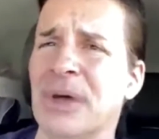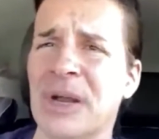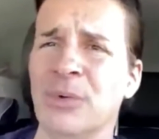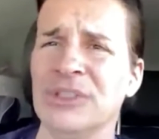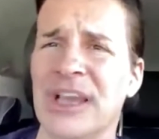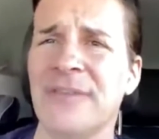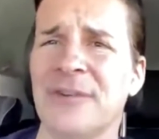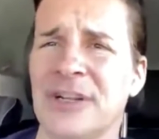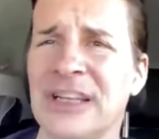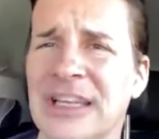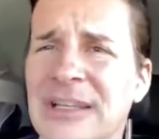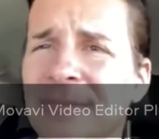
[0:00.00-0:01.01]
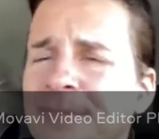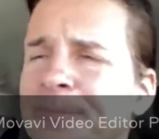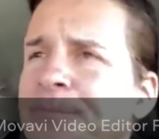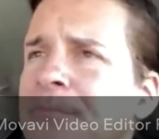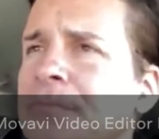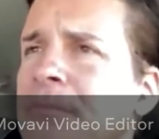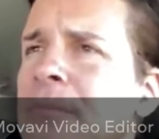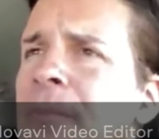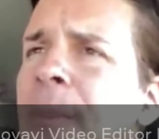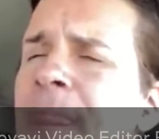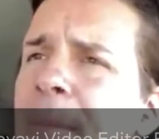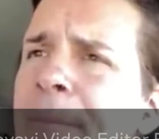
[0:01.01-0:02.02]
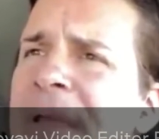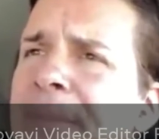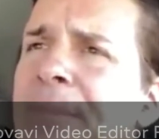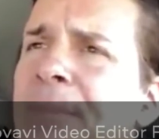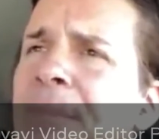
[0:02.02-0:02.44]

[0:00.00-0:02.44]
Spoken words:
but it will definitely be.